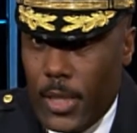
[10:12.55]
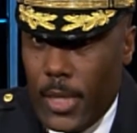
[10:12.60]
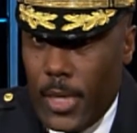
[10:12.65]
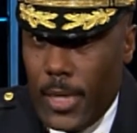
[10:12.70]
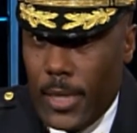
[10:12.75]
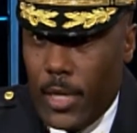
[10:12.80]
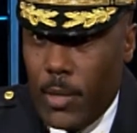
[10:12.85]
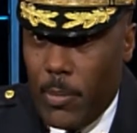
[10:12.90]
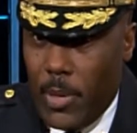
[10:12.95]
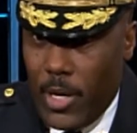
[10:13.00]

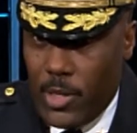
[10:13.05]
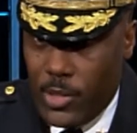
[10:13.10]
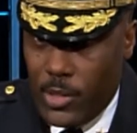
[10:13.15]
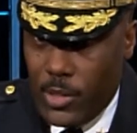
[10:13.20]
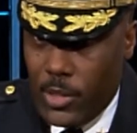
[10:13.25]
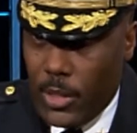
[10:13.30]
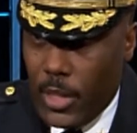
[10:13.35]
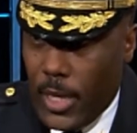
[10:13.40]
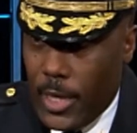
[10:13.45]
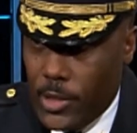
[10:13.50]
in comparison
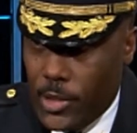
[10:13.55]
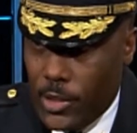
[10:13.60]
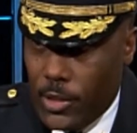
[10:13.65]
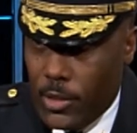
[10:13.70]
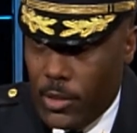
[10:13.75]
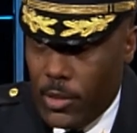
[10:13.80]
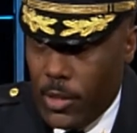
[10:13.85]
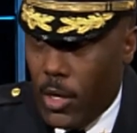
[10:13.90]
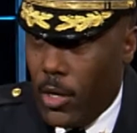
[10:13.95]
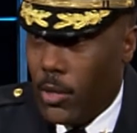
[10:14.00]
to last
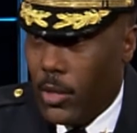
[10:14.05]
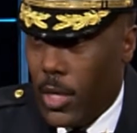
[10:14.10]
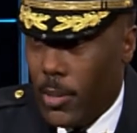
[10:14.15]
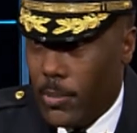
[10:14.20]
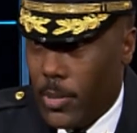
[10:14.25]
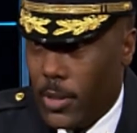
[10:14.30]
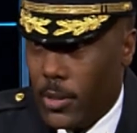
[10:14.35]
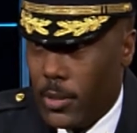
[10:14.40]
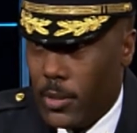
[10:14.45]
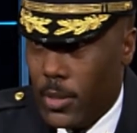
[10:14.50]
year, are
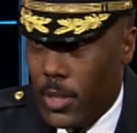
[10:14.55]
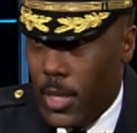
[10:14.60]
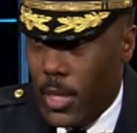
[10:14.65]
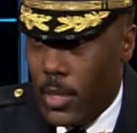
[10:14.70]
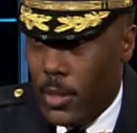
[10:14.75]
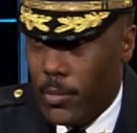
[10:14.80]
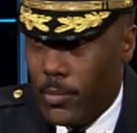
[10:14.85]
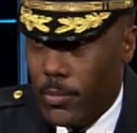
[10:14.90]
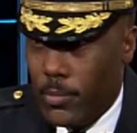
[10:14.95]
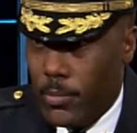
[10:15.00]
up
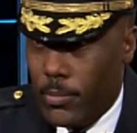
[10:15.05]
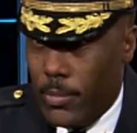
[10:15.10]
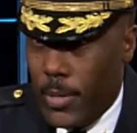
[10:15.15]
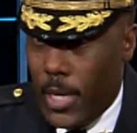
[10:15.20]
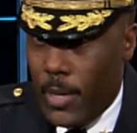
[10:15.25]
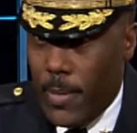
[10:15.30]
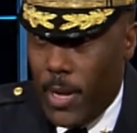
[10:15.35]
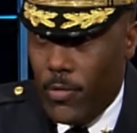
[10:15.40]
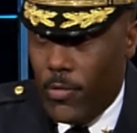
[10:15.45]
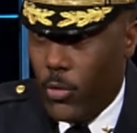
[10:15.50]

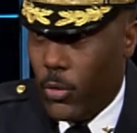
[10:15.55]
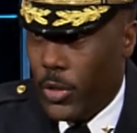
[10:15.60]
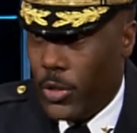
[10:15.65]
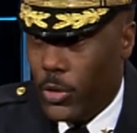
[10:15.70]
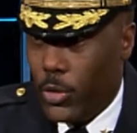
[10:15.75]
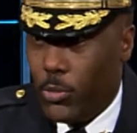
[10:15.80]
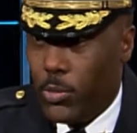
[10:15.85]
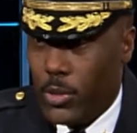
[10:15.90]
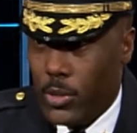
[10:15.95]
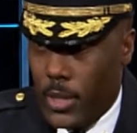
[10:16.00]
by about
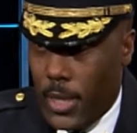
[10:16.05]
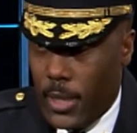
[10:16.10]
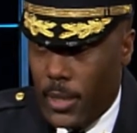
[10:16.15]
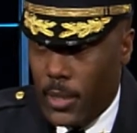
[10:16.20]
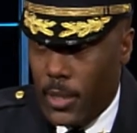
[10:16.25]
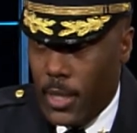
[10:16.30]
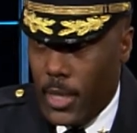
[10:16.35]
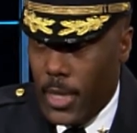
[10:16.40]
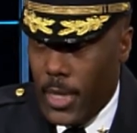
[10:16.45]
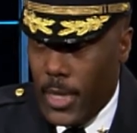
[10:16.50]
42%.
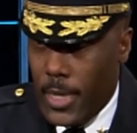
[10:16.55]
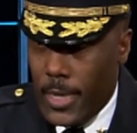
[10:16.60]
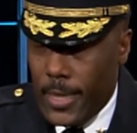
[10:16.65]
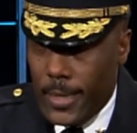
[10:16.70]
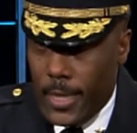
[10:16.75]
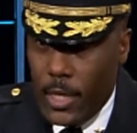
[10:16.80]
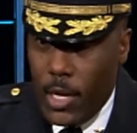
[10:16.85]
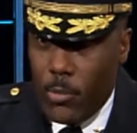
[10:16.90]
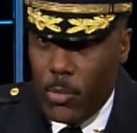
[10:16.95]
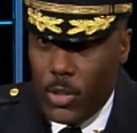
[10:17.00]

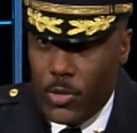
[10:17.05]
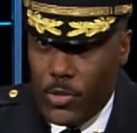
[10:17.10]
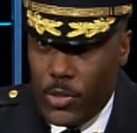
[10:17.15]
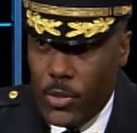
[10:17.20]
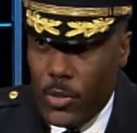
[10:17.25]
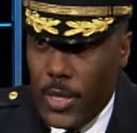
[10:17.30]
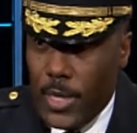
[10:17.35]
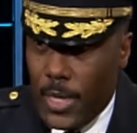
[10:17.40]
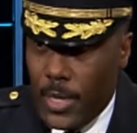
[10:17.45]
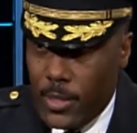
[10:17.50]
The number of
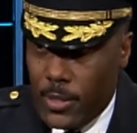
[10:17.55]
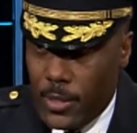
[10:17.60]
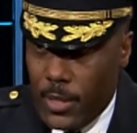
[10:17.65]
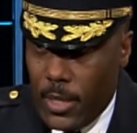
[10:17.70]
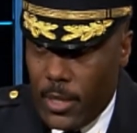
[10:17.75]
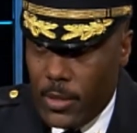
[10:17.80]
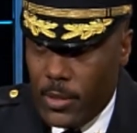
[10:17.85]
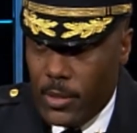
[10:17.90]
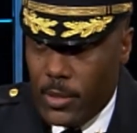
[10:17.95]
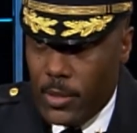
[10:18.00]
shooting
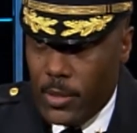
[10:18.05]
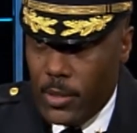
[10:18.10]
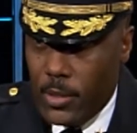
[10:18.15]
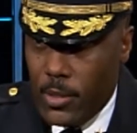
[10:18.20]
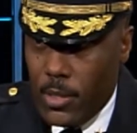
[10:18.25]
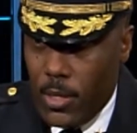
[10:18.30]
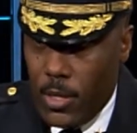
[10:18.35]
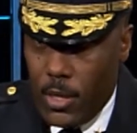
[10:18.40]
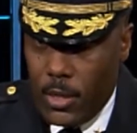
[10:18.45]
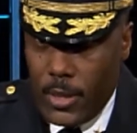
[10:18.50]
incidents
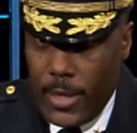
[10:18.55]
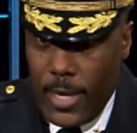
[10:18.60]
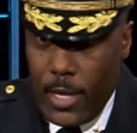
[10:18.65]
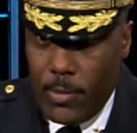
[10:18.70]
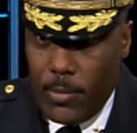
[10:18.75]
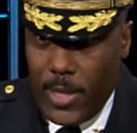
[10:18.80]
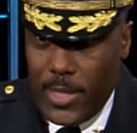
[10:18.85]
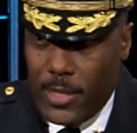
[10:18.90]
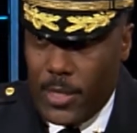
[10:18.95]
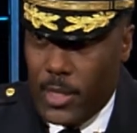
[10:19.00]
are
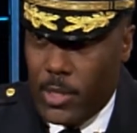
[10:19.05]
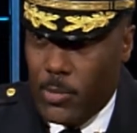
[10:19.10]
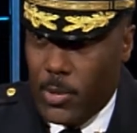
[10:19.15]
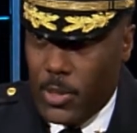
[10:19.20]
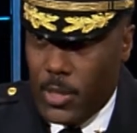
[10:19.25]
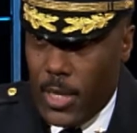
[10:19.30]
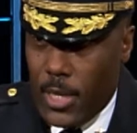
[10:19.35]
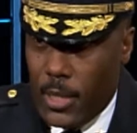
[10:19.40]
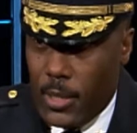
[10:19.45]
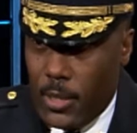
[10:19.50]
down by
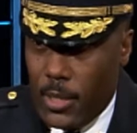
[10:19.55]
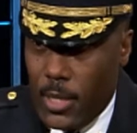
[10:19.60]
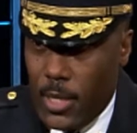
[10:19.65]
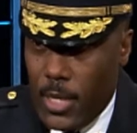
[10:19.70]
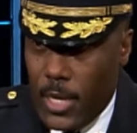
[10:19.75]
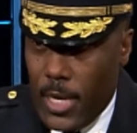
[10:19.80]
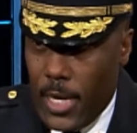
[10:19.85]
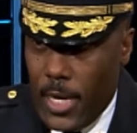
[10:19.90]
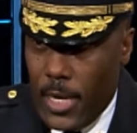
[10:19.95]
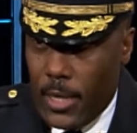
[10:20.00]
6%,
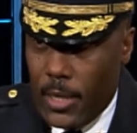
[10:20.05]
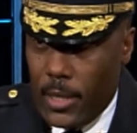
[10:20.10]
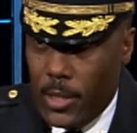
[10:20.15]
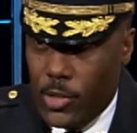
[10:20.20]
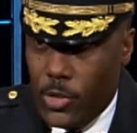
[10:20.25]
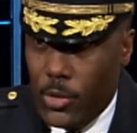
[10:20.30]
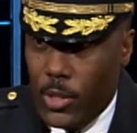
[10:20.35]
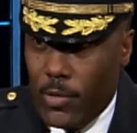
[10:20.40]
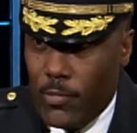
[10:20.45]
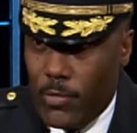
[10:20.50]
and the
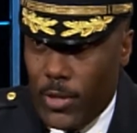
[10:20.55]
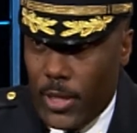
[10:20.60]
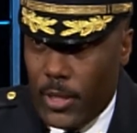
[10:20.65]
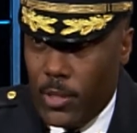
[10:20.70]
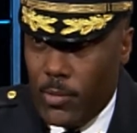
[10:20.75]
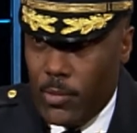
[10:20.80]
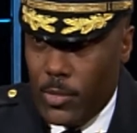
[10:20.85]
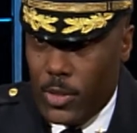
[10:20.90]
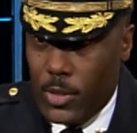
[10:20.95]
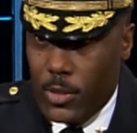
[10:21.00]
shooting
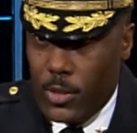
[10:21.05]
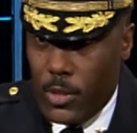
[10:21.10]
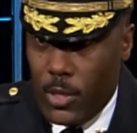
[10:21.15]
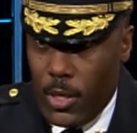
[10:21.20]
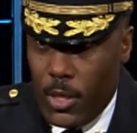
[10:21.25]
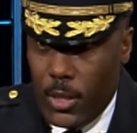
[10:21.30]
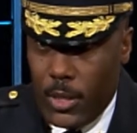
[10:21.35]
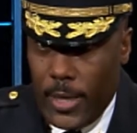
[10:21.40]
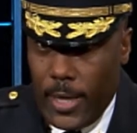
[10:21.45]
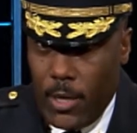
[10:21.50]
victims
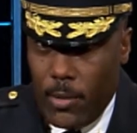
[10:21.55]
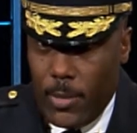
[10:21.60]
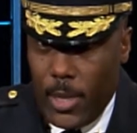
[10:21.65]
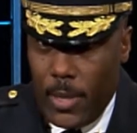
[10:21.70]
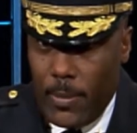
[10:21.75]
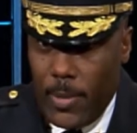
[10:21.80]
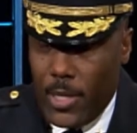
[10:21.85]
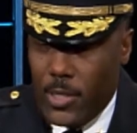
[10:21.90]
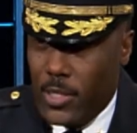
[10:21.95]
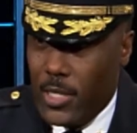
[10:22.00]
are down by
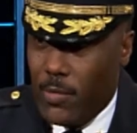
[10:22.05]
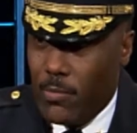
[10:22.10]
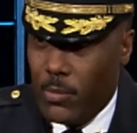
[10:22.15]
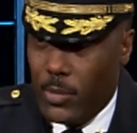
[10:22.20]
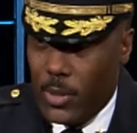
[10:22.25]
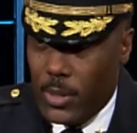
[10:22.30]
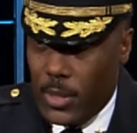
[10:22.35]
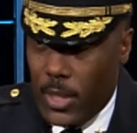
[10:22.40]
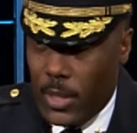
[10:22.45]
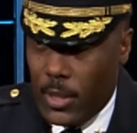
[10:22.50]
about
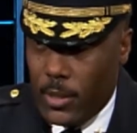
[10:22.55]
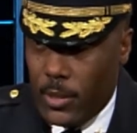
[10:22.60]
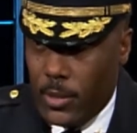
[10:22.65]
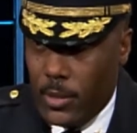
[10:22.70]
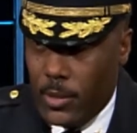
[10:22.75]
7%.